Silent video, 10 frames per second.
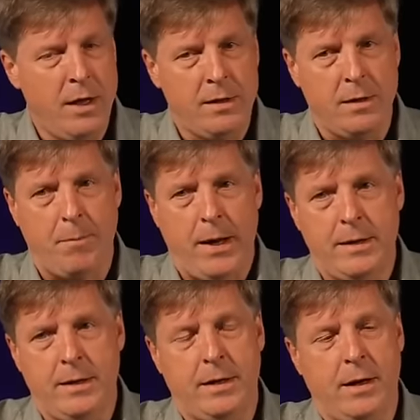the
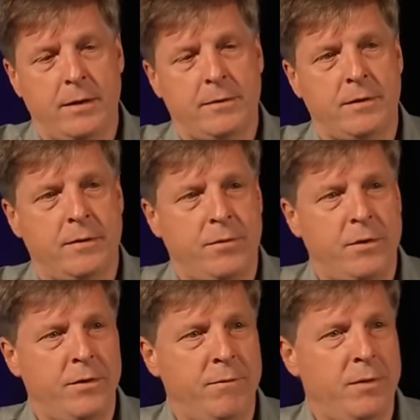binding constant for
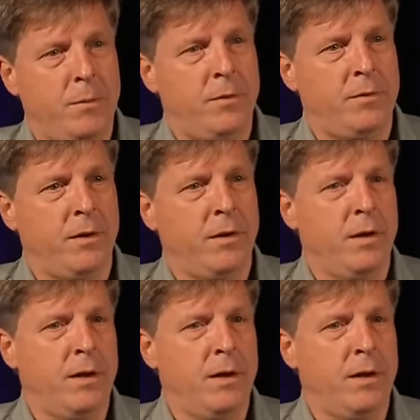gemfibrozil